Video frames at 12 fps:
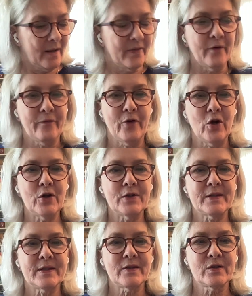the
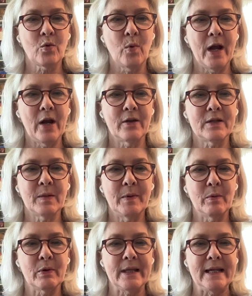first square to
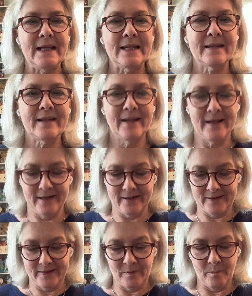be released
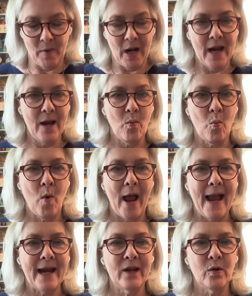is my
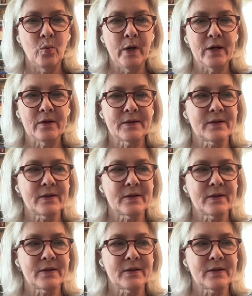Wagon Wheel